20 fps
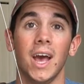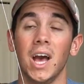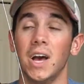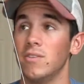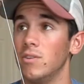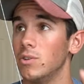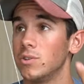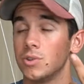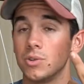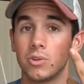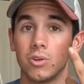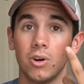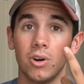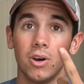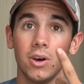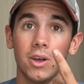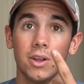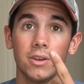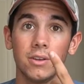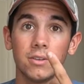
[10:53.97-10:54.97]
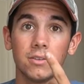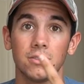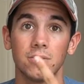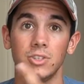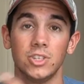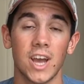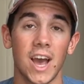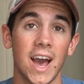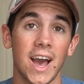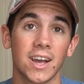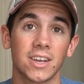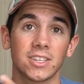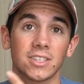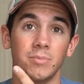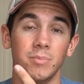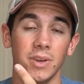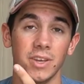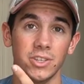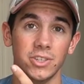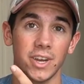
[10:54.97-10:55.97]
I've also caught jacks,
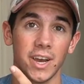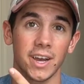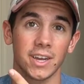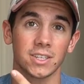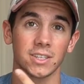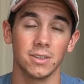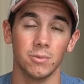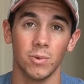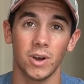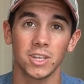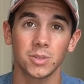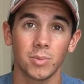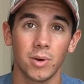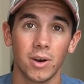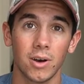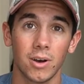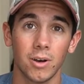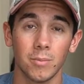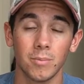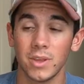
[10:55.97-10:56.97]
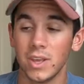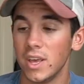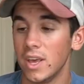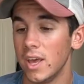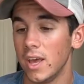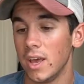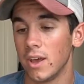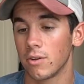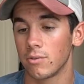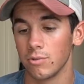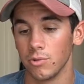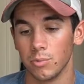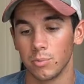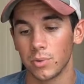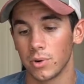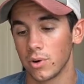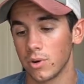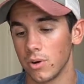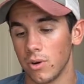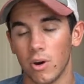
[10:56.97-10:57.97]
big jacks in West Palm,
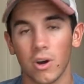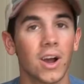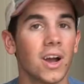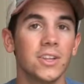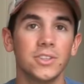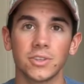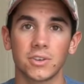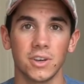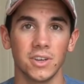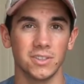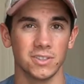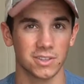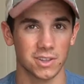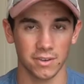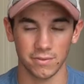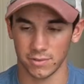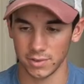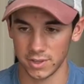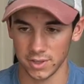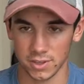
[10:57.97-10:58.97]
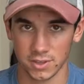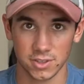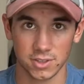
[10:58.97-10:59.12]
grouper, all kinds of crazy stuff with this.